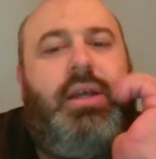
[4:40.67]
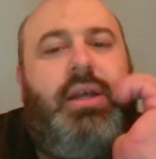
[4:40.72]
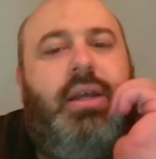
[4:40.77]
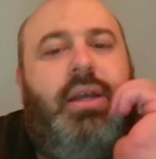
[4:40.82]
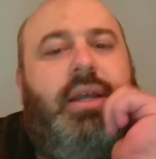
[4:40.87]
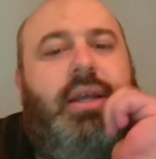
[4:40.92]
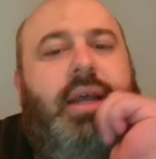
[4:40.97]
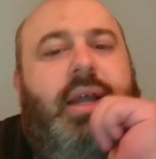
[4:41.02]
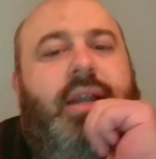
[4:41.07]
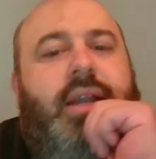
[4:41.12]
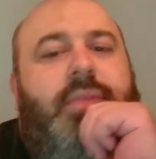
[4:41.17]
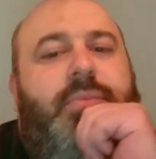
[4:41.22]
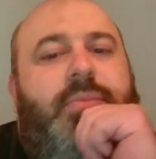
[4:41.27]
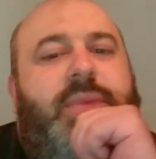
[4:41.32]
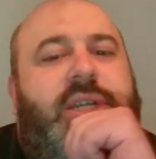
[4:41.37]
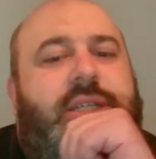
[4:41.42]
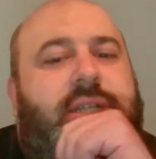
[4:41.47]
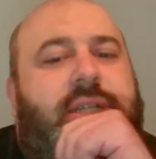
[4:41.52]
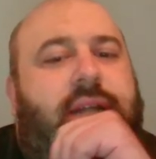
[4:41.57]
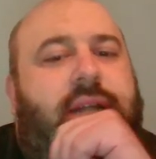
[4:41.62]
Kind of
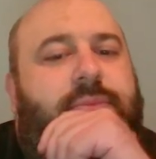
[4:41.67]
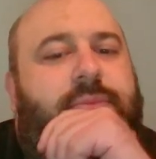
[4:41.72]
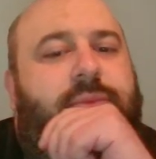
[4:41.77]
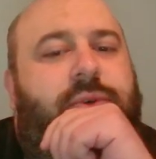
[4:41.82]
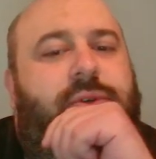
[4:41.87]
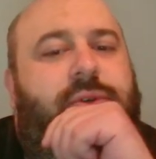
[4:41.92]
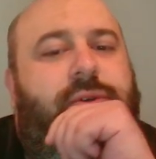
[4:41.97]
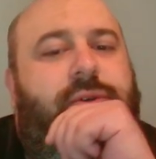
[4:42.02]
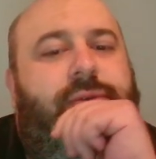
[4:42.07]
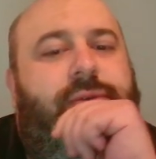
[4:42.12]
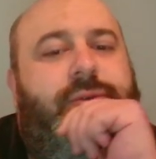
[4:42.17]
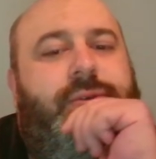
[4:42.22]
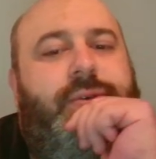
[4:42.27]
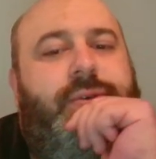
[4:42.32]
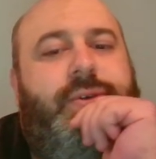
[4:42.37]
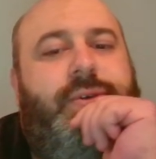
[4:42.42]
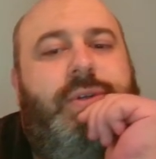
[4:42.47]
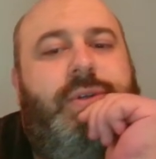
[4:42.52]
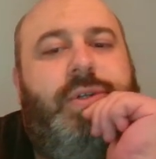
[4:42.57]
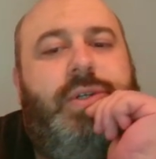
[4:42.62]
missed that
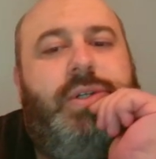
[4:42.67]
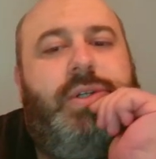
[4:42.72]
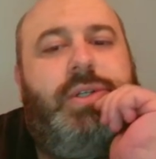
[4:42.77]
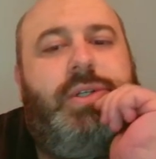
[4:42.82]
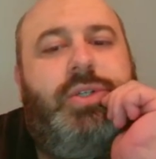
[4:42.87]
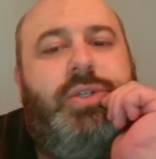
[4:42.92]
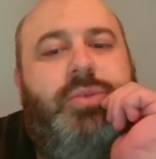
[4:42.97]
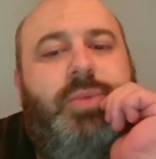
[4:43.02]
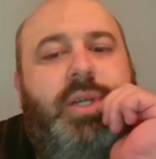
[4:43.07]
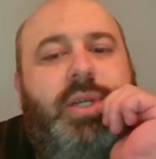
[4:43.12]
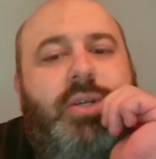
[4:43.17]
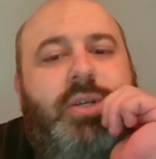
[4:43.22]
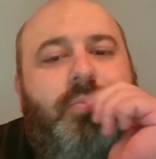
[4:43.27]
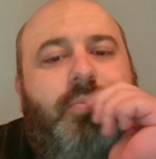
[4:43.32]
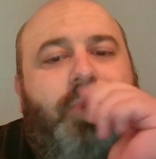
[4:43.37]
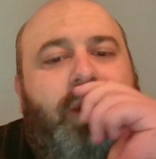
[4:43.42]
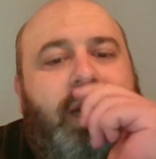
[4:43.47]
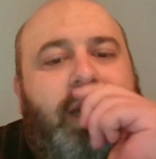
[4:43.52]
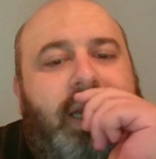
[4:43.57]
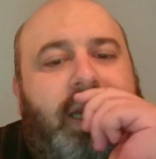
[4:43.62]
move, to be
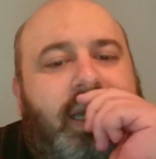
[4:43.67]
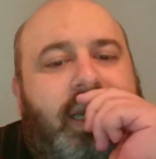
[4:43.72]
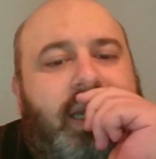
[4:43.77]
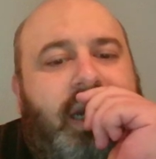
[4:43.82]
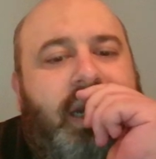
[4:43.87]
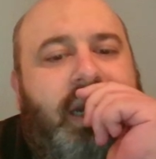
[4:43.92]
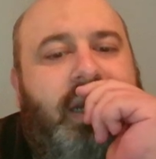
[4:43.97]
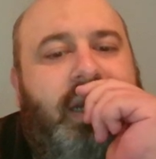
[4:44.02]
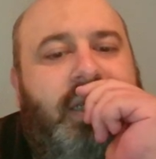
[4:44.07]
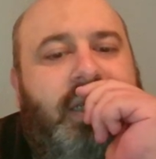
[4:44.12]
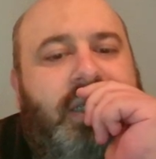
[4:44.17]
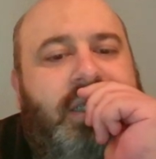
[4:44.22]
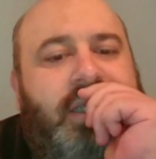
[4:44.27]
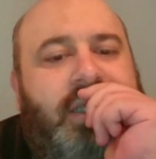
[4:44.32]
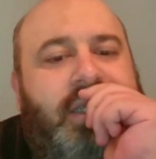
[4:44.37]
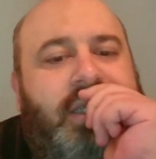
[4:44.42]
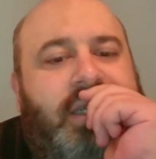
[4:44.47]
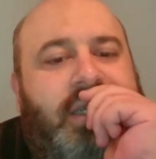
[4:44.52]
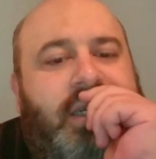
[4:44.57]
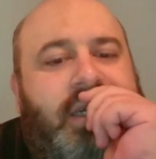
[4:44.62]
completely
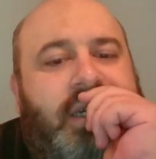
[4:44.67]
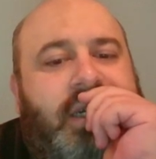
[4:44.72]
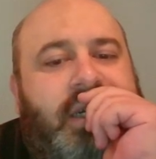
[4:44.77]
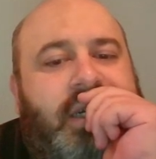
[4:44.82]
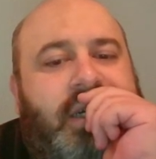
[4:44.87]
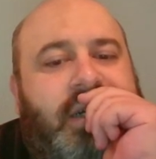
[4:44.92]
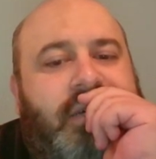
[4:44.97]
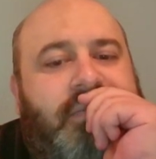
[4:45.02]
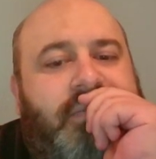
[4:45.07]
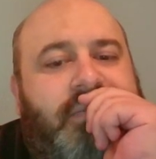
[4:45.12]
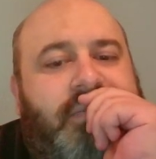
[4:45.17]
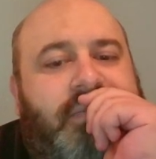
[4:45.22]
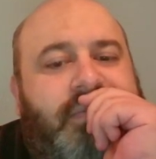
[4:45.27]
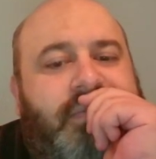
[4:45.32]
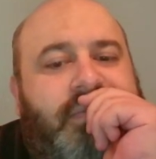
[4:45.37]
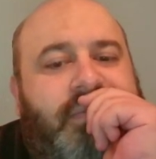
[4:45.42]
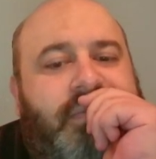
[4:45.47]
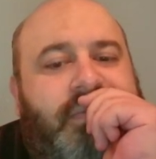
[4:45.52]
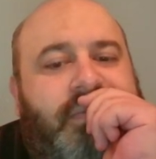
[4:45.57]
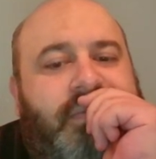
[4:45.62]
honest.
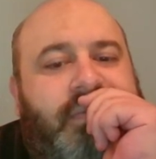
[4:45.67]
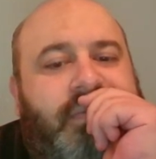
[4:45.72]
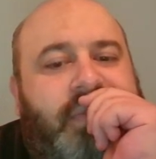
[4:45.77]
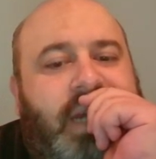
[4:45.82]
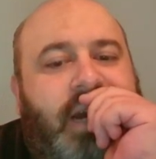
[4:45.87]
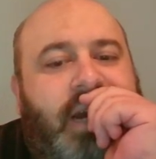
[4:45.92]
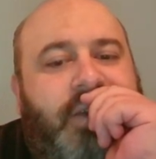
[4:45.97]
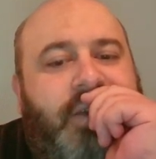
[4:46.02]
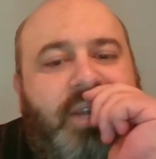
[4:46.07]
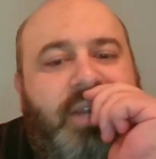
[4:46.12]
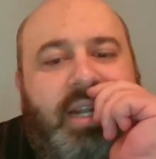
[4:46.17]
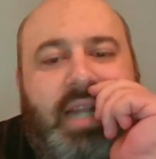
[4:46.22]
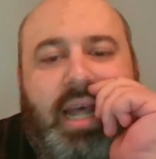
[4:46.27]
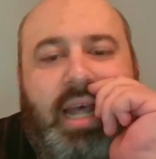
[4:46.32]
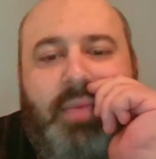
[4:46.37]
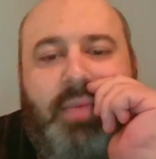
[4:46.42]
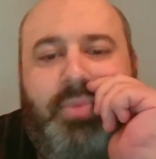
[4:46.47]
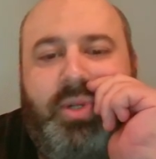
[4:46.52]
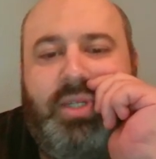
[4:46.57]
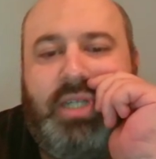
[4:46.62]
Now, if that
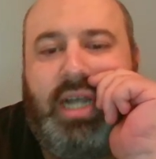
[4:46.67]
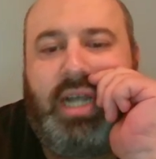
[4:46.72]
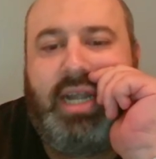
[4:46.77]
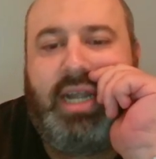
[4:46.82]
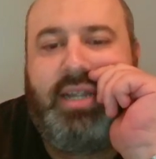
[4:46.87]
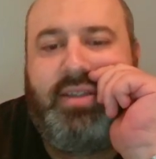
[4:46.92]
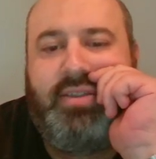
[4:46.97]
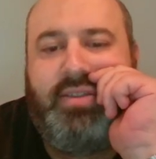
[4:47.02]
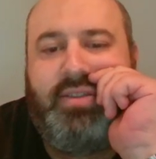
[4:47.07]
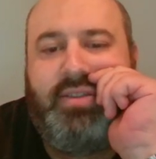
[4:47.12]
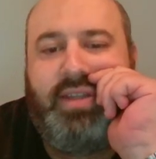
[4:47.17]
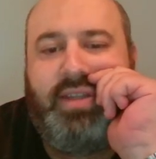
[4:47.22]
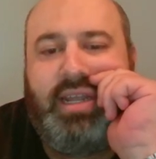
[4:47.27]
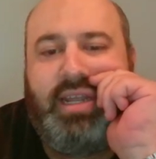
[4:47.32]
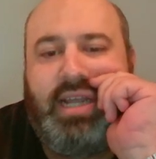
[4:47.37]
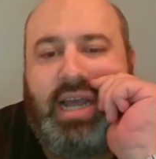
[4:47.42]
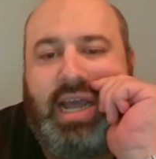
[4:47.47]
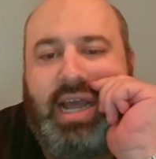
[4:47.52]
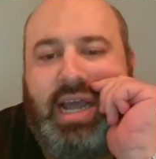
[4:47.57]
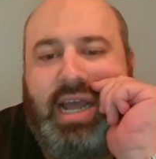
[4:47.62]
happens, I
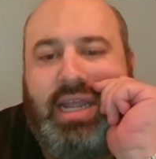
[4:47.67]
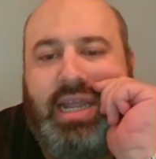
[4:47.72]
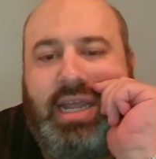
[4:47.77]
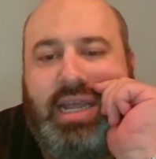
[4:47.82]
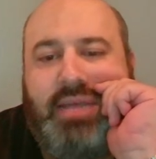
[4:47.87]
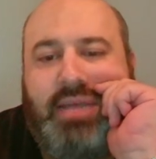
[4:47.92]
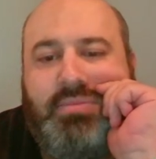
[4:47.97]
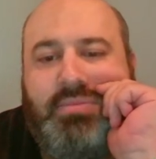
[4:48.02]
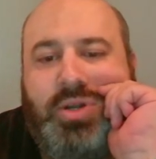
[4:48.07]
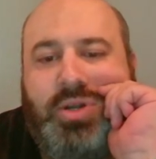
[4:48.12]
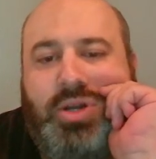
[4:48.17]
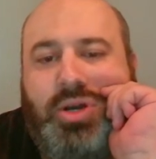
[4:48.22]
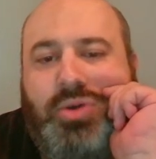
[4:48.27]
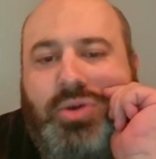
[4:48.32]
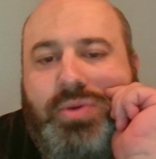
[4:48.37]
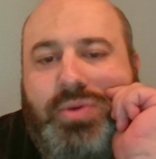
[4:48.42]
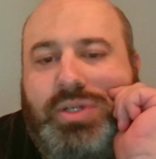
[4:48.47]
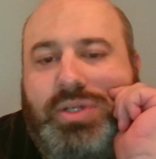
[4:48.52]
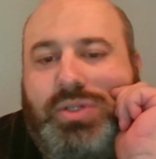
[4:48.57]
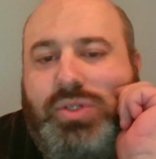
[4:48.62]
think I am
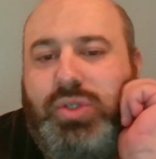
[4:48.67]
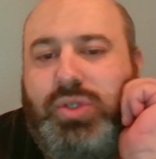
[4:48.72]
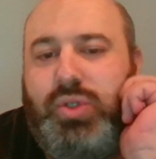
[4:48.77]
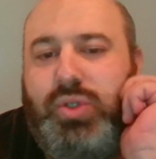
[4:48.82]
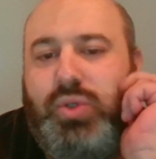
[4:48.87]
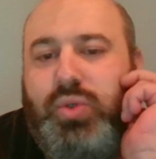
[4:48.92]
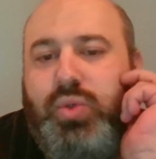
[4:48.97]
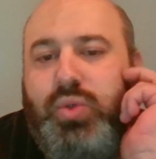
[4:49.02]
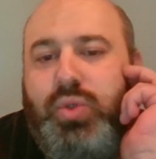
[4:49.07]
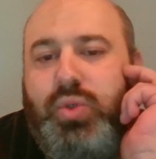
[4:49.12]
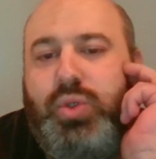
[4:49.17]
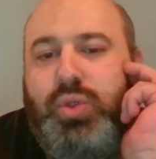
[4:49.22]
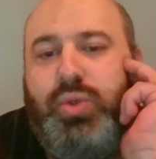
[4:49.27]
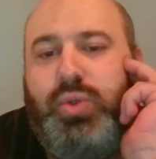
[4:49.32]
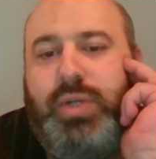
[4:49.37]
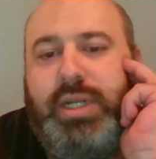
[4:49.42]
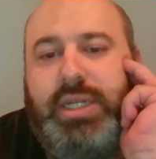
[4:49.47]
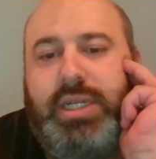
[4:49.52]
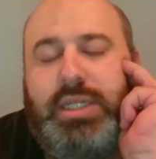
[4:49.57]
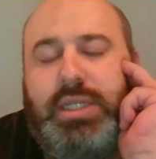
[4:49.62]
going to do
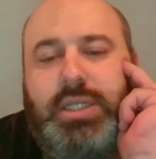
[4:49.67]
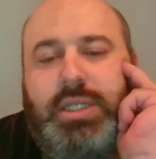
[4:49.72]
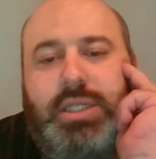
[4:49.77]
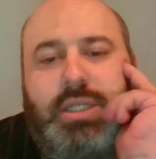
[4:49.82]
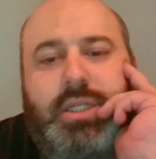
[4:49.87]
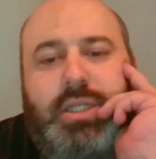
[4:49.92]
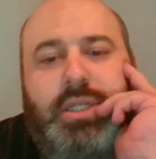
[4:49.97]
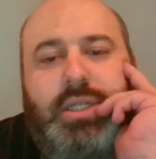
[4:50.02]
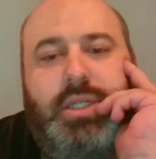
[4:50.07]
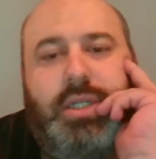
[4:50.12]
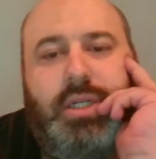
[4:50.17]
this.